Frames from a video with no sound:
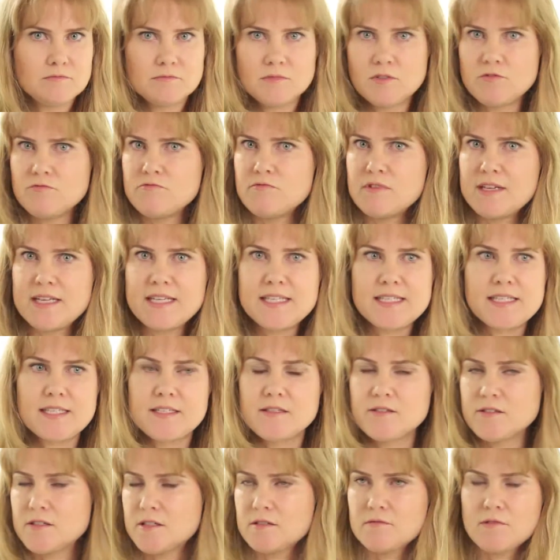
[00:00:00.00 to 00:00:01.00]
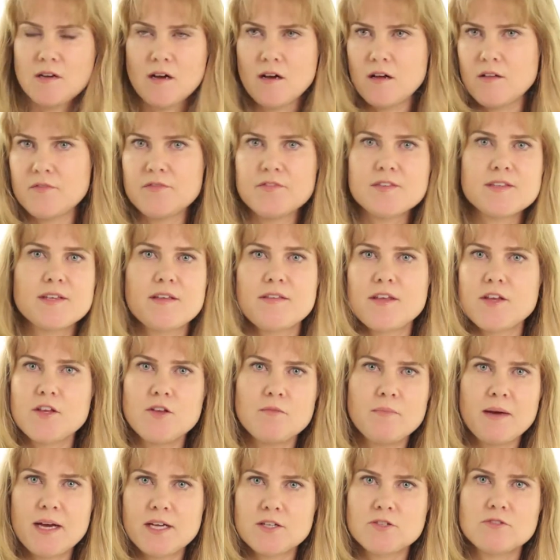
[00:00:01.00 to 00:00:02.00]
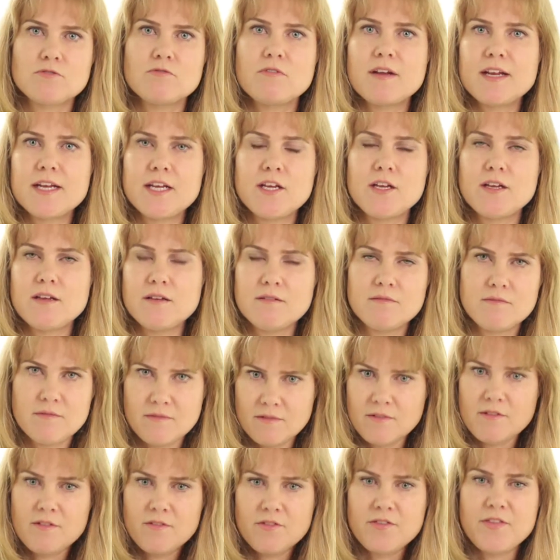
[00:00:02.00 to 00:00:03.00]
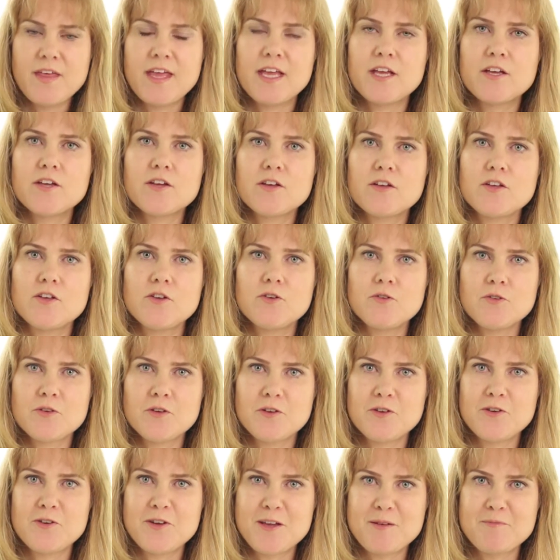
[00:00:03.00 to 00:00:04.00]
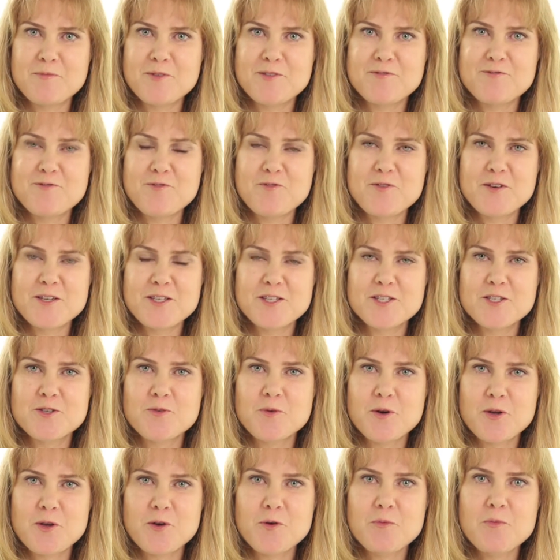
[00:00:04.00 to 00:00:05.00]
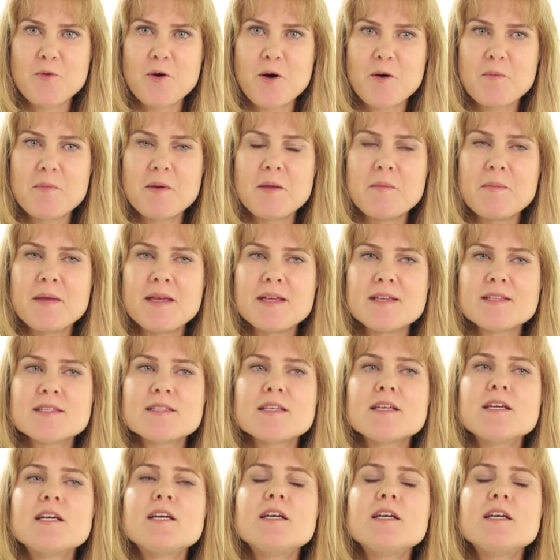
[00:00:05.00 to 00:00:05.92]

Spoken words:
reasoned answer that you might already think you can put forward as to what your problem is.